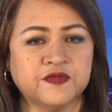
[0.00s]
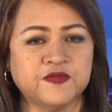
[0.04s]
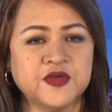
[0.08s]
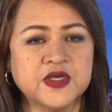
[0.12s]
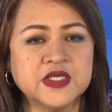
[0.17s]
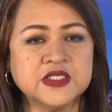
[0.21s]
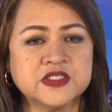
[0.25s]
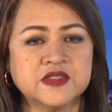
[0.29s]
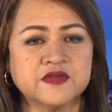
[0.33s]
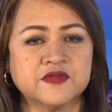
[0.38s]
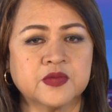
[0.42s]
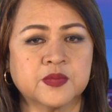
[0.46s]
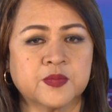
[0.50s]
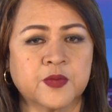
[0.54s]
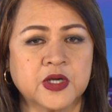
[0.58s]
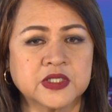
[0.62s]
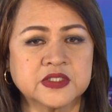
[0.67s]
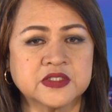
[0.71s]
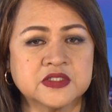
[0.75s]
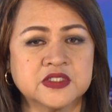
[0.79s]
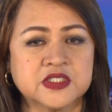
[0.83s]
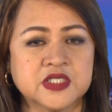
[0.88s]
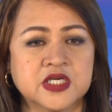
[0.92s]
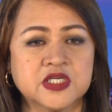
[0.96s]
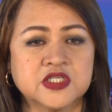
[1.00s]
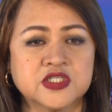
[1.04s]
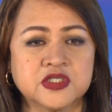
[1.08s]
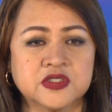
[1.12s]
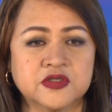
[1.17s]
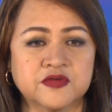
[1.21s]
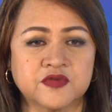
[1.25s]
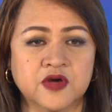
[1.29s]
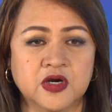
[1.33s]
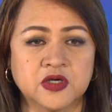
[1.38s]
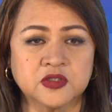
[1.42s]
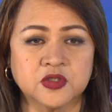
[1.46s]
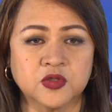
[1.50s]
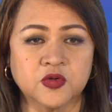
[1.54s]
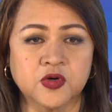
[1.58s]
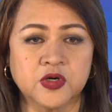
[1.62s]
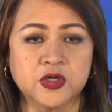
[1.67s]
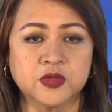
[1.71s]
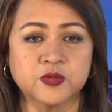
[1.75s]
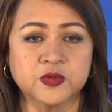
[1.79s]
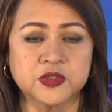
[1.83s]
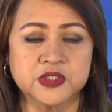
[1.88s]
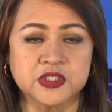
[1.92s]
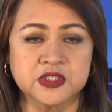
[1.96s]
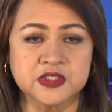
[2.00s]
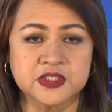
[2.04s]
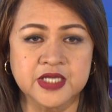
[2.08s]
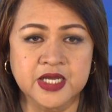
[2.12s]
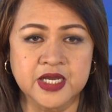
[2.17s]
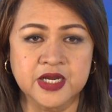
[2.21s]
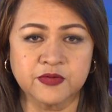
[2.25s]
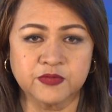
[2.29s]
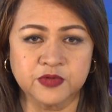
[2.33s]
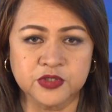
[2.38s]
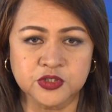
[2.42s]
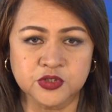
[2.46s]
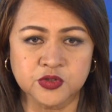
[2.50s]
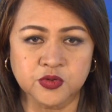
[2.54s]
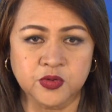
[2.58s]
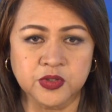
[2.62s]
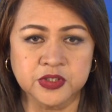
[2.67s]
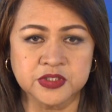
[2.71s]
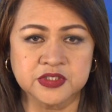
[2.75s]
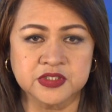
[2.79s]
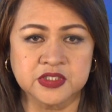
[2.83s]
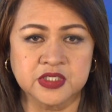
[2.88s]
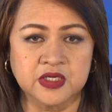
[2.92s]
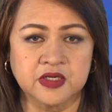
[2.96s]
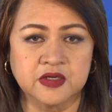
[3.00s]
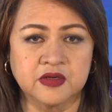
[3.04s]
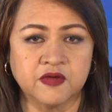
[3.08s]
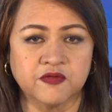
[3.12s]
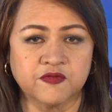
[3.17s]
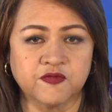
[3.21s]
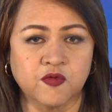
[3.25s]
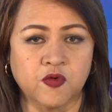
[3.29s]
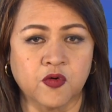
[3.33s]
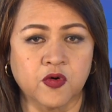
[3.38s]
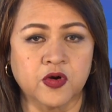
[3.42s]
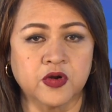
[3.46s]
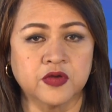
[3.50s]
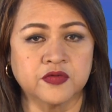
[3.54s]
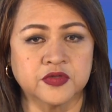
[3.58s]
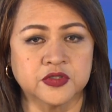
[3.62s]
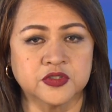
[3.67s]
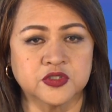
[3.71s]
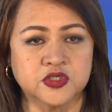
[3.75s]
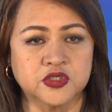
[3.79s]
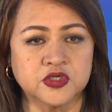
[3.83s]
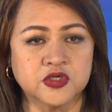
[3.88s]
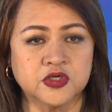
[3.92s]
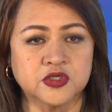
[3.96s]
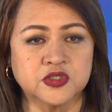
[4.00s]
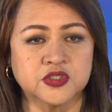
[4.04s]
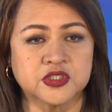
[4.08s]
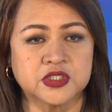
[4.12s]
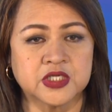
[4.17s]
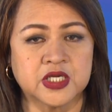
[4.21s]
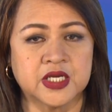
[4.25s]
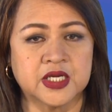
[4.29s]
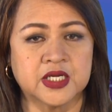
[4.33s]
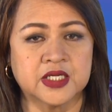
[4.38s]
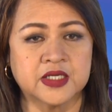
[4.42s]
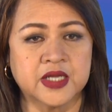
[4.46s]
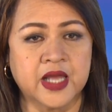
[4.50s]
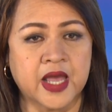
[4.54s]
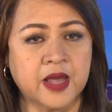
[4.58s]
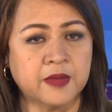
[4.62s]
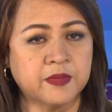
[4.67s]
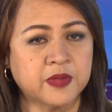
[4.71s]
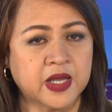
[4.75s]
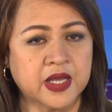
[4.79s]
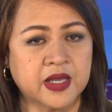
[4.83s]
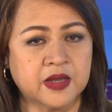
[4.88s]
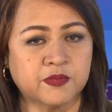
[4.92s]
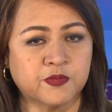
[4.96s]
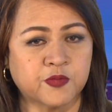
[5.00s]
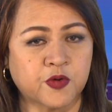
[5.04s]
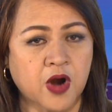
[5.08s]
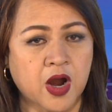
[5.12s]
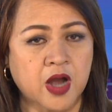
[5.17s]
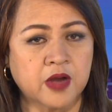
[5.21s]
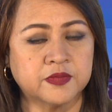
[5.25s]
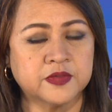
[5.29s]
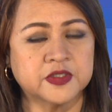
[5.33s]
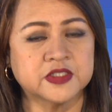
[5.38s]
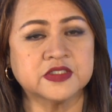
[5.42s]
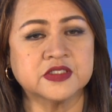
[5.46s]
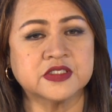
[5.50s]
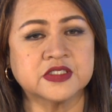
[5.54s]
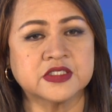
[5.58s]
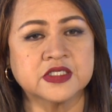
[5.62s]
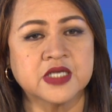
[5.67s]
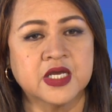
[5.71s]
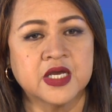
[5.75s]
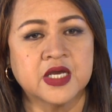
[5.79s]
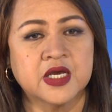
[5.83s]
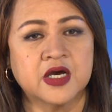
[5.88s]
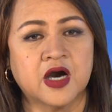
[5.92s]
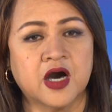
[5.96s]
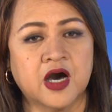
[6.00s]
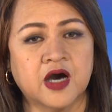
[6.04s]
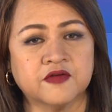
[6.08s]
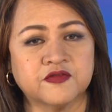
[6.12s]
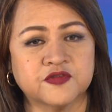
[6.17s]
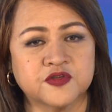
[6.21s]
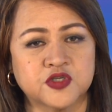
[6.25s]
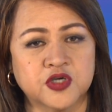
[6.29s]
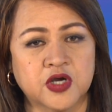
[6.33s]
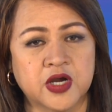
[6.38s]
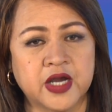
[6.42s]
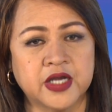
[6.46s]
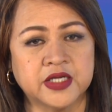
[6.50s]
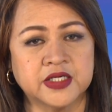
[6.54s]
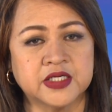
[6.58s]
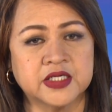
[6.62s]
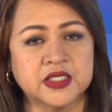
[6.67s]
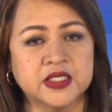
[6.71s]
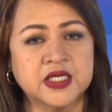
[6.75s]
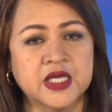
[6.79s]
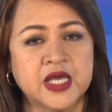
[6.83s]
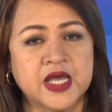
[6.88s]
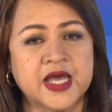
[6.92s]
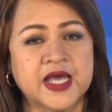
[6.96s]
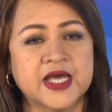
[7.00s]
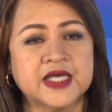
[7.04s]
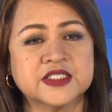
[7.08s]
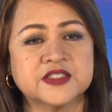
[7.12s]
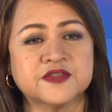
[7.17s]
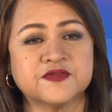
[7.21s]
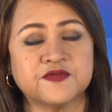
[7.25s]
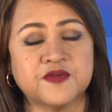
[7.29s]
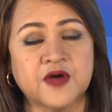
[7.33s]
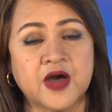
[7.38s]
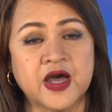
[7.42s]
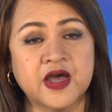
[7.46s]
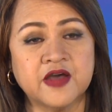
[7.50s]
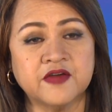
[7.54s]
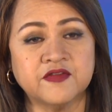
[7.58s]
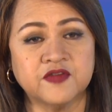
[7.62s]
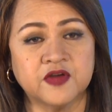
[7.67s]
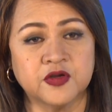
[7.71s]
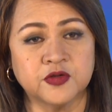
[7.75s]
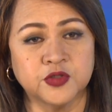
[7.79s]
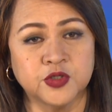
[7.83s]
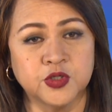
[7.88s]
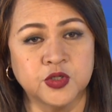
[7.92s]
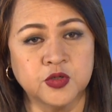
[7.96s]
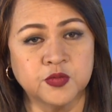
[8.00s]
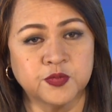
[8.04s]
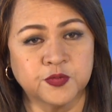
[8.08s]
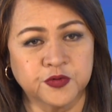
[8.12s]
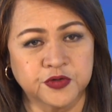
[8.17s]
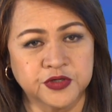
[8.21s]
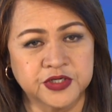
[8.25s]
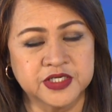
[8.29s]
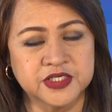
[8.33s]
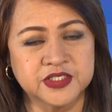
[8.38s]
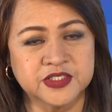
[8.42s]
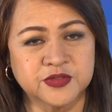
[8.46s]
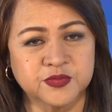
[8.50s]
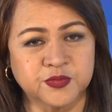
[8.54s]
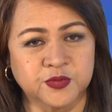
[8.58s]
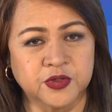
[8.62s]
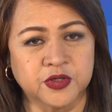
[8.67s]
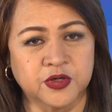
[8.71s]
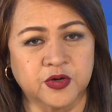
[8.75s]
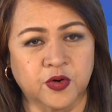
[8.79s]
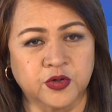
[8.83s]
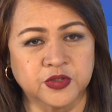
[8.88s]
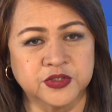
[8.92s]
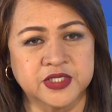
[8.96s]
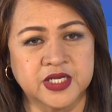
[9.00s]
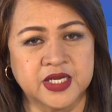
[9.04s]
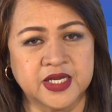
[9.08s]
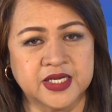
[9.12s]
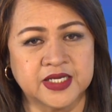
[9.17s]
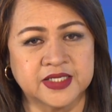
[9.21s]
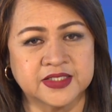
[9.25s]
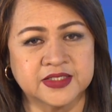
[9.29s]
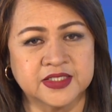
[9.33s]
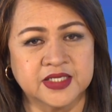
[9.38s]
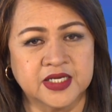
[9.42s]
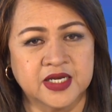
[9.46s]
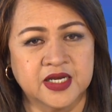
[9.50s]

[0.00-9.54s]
Feast of the Presentation of Our Lord was a day rejoicing for the church in Hebei province of China as 5 new priests were ordained.